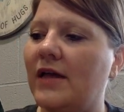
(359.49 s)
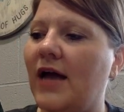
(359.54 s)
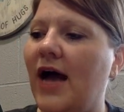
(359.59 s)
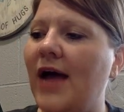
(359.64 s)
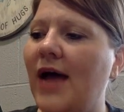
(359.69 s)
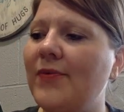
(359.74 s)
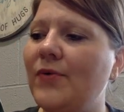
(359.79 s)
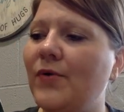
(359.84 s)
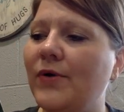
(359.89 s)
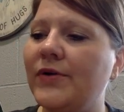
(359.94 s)

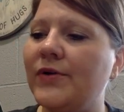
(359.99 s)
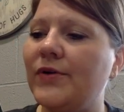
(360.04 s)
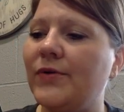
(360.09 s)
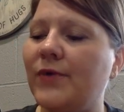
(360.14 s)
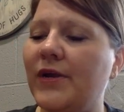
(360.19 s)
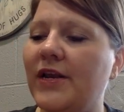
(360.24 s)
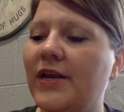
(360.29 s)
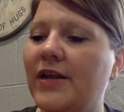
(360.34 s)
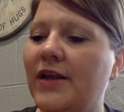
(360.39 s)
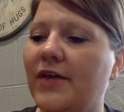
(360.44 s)
I'm going to
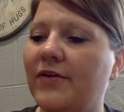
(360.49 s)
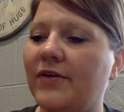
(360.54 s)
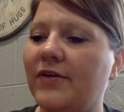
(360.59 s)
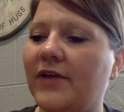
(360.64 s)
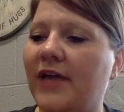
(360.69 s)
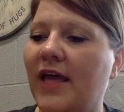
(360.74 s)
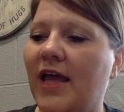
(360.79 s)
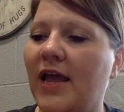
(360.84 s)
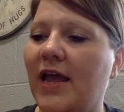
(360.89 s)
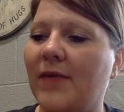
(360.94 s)
win another
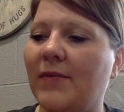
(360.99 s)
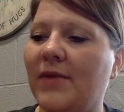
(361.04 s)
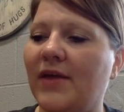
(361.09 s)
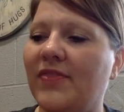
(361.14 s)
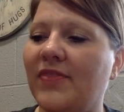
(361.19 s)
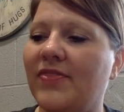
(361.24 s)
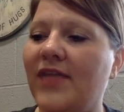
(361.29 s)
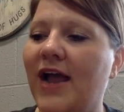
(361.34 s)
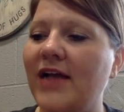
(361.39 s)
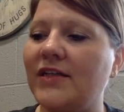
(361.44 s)
game.
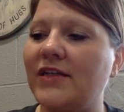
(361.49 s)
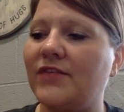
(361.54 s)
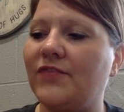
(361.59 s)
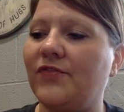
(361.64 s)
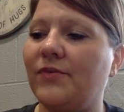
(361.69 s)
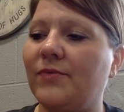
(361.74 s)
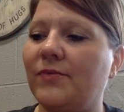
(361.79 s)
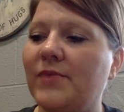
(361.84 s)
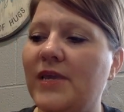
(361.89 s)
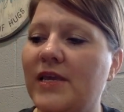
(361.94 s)
That's
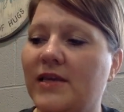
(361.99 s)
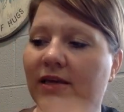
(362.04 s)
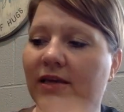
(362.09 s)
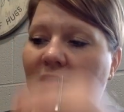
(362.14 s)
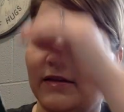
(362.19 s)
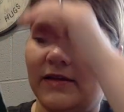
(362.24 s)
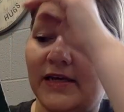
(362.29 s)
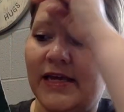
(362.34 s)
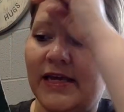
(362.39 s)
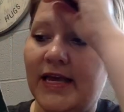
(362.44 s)
for me,
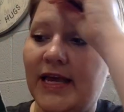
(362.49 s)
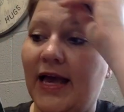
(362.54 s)
Keeley.